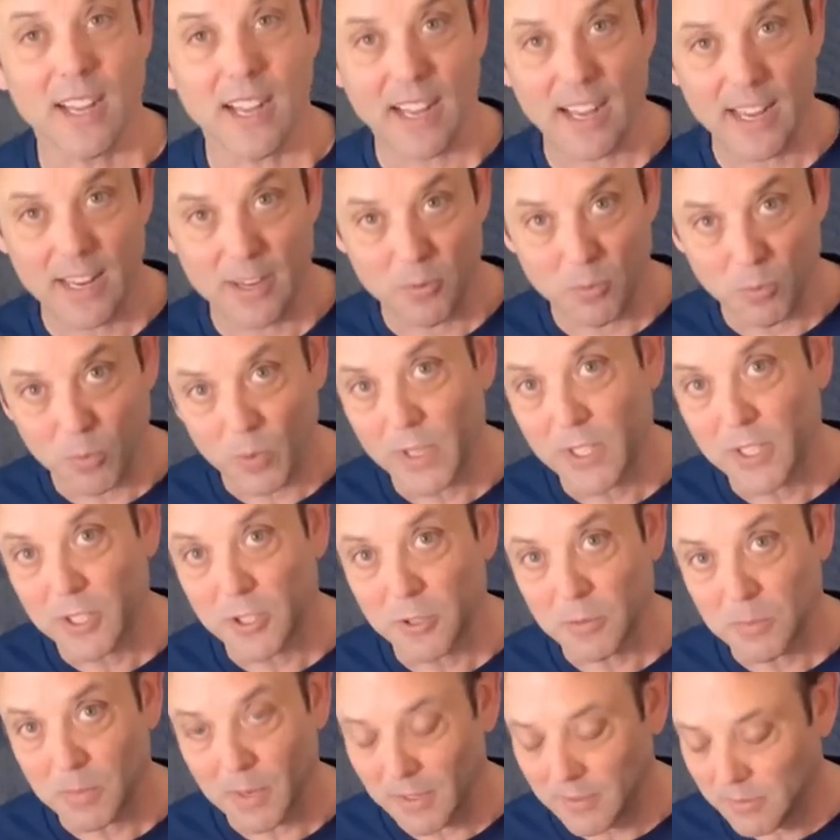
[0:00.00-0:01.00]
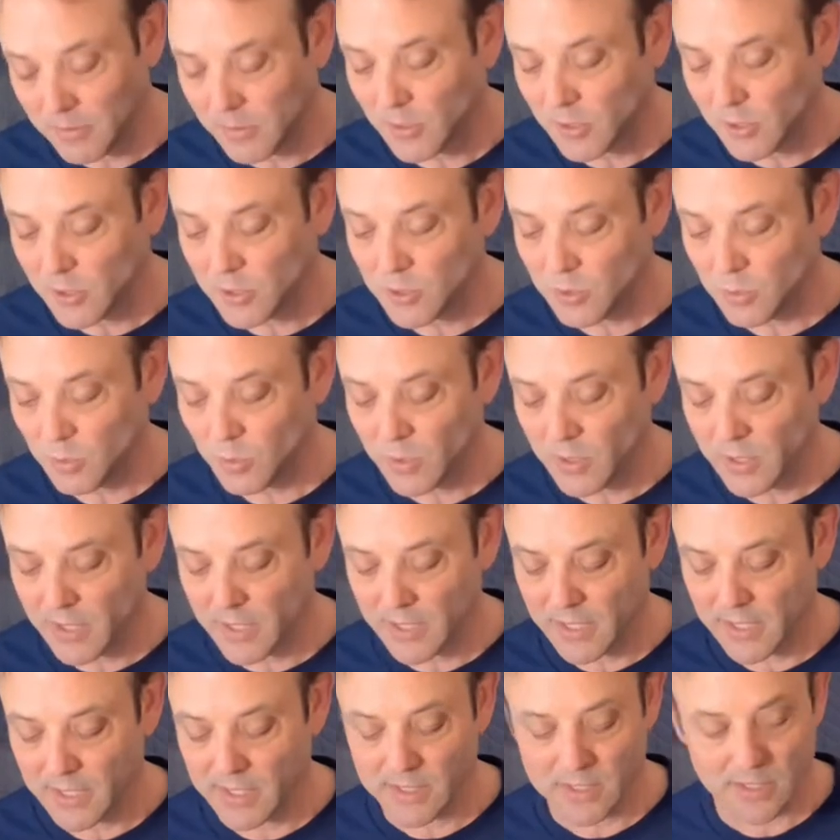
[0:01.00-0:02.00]
and redo my first one of
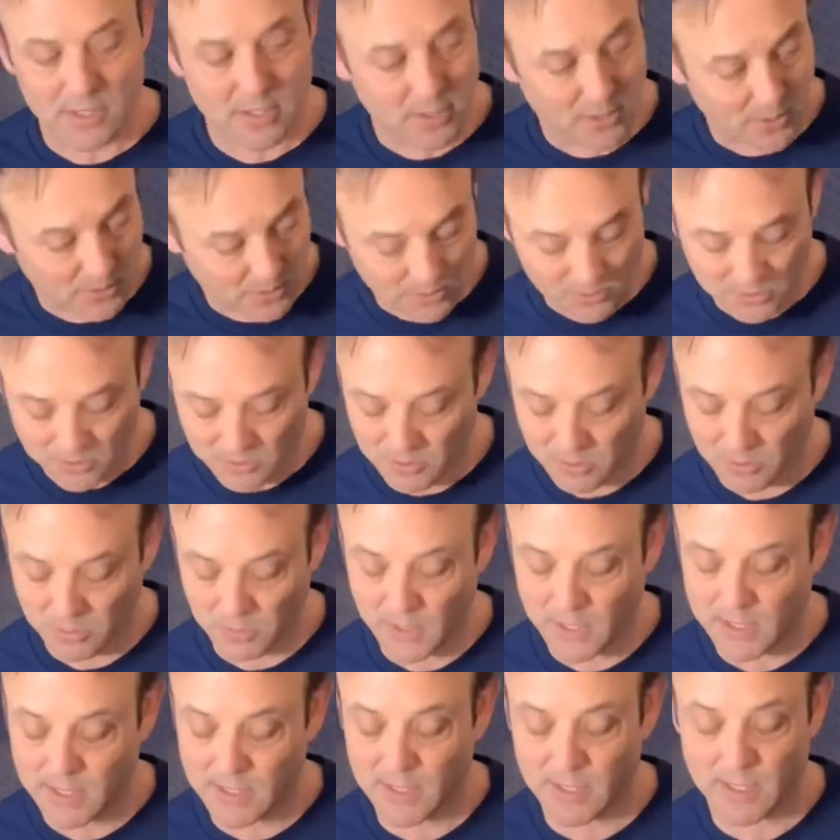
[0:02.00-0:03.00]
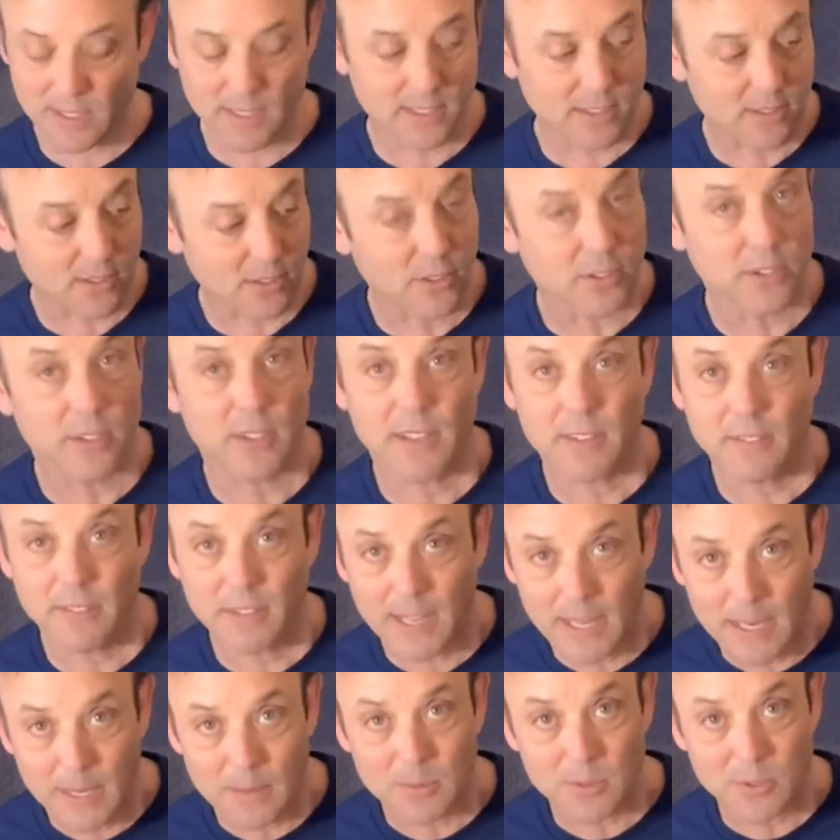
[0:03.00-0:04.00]
these because the rest of these look
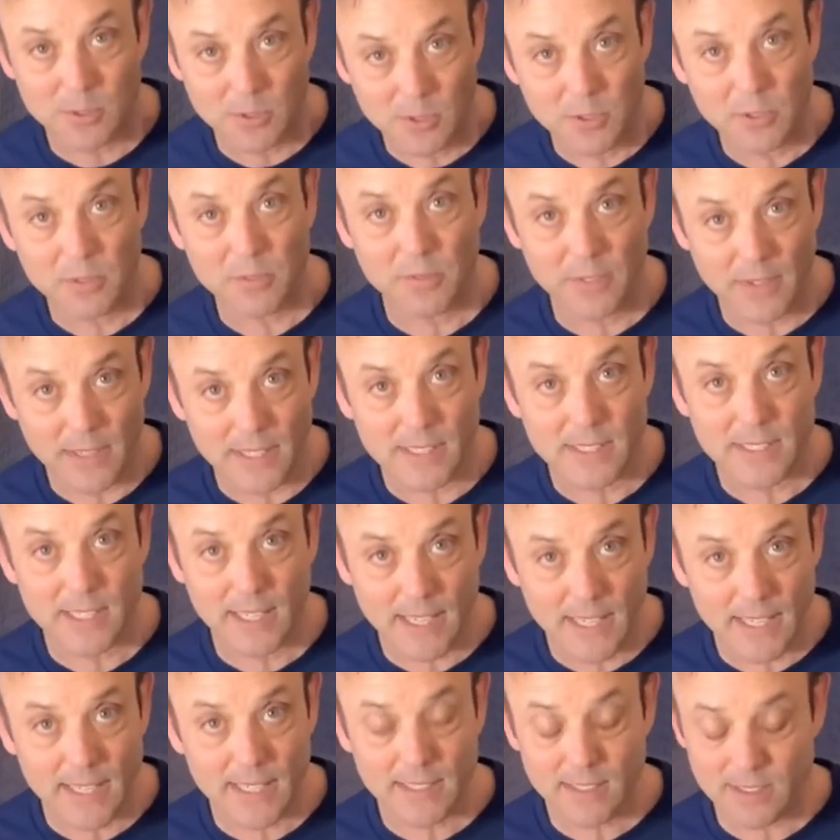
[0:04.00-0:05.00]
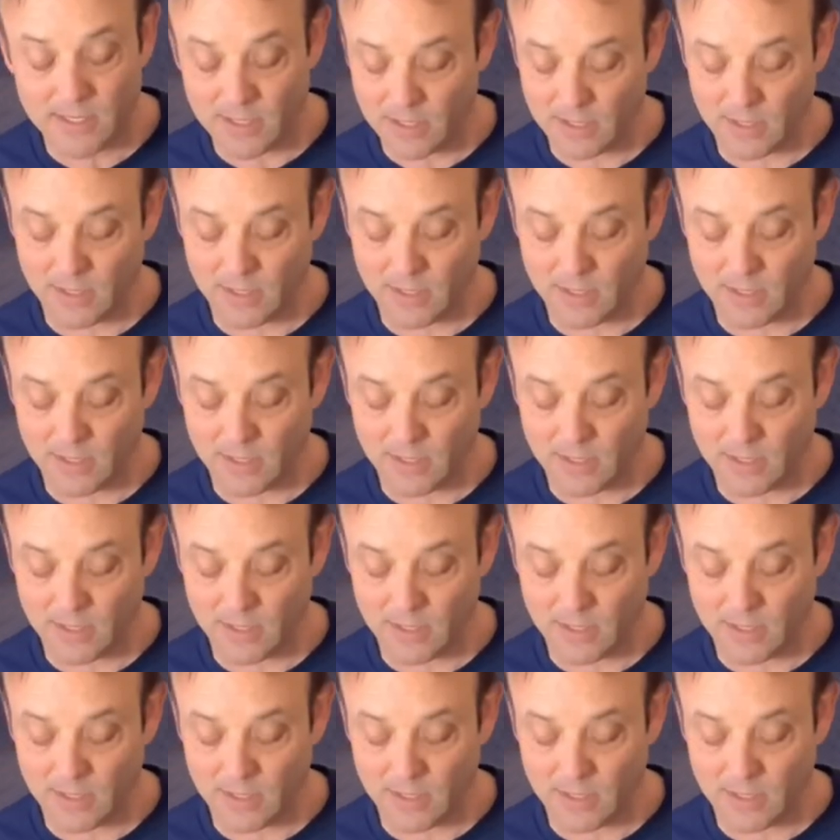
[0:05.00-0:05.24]
absolutely fantastic.